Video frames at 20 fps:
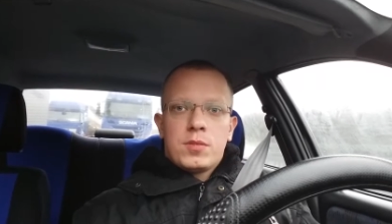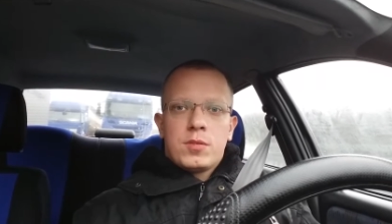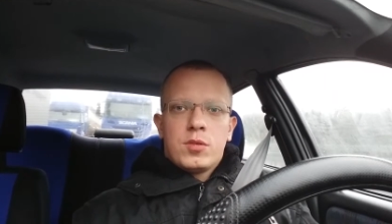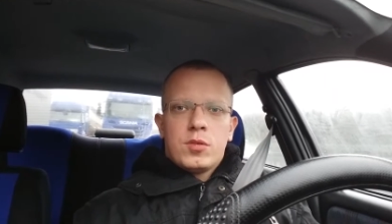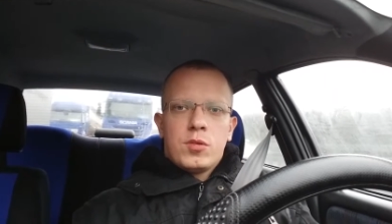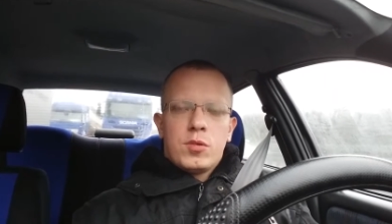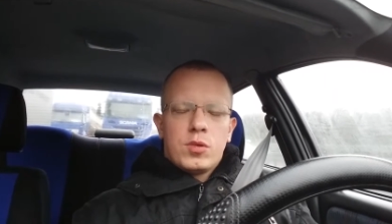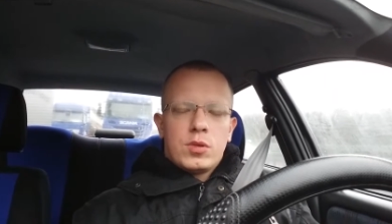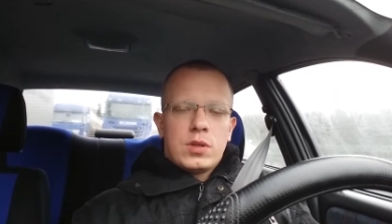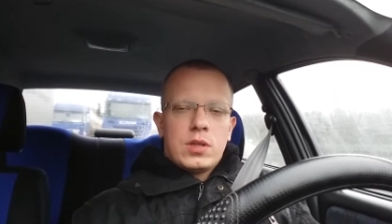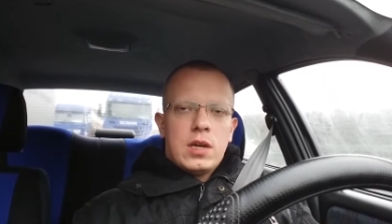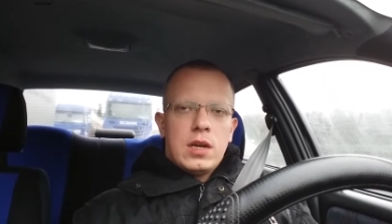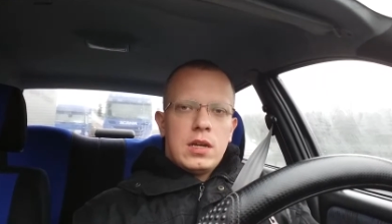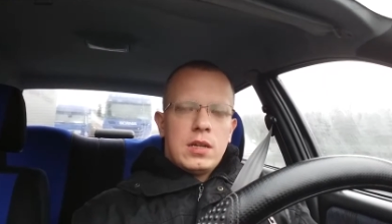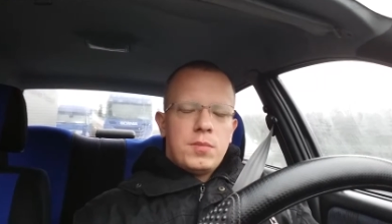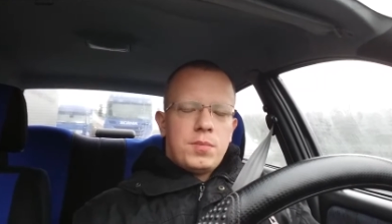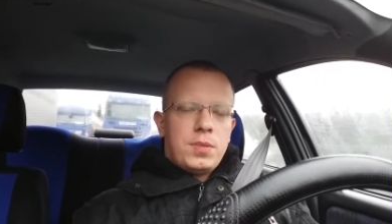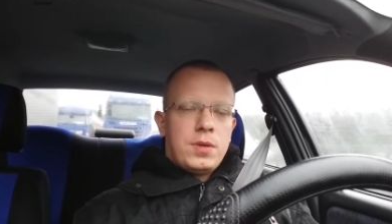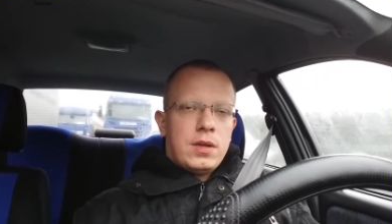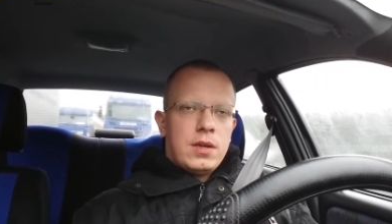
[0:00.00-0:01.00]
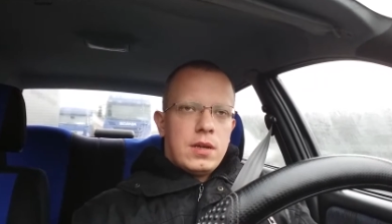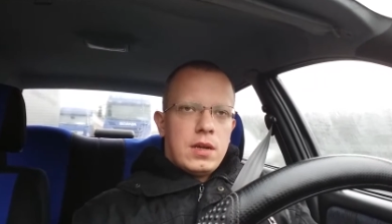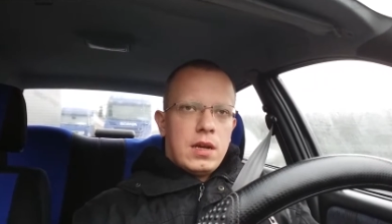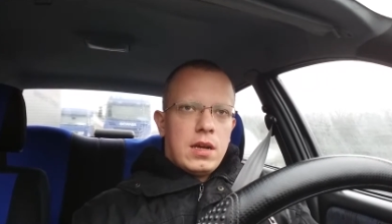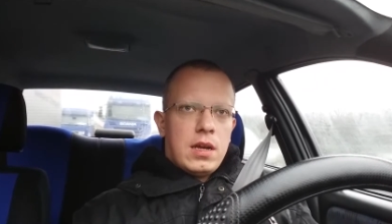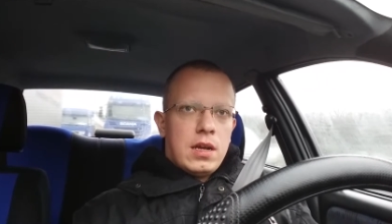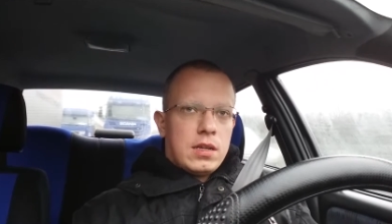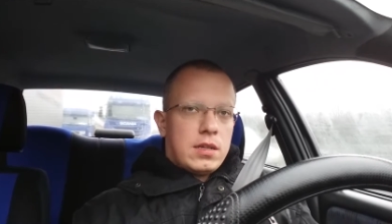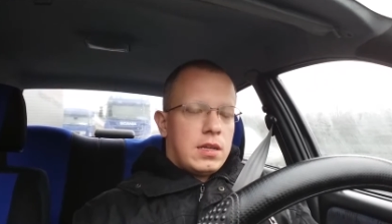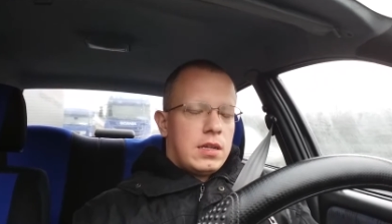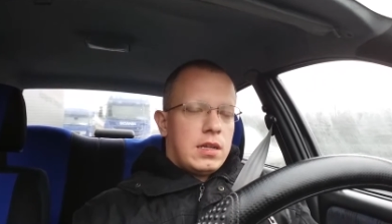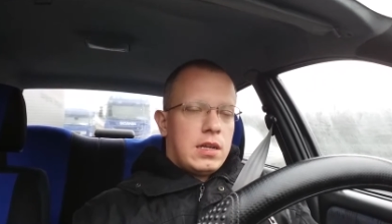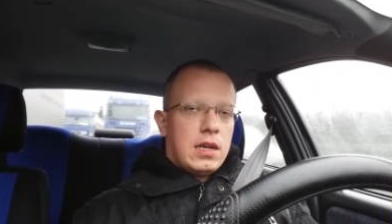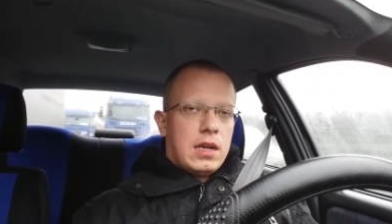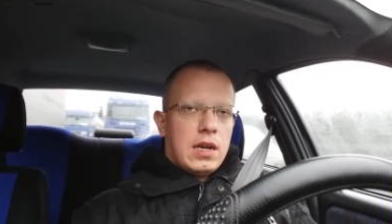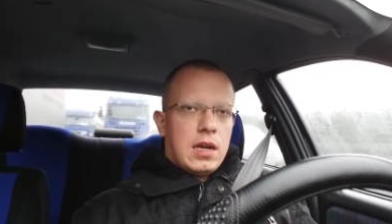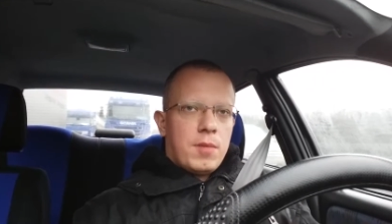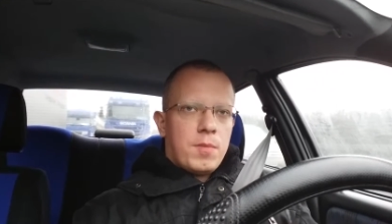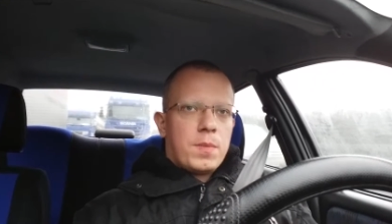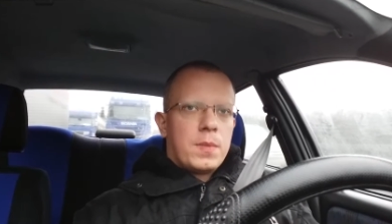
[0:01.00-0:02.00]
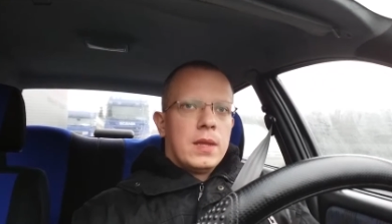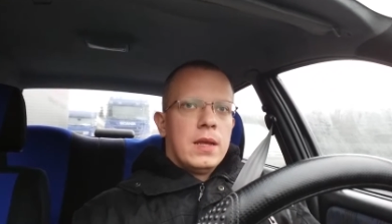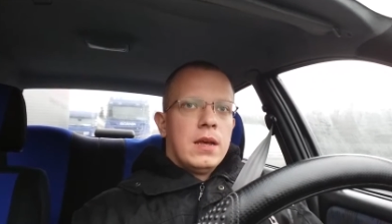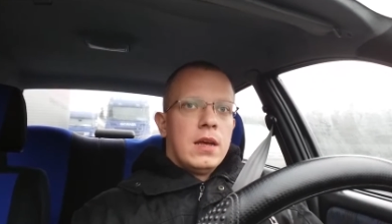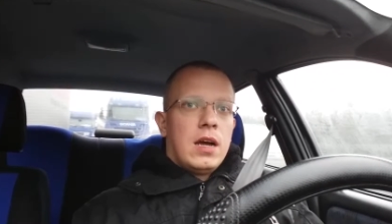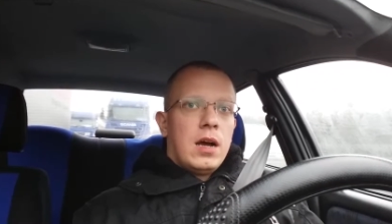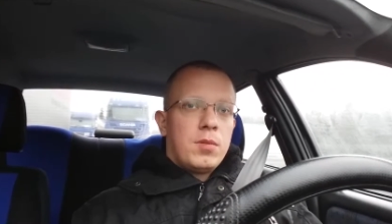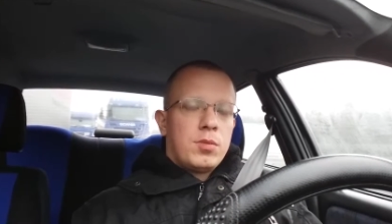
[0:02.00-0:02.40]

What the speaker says: to 10 a.m.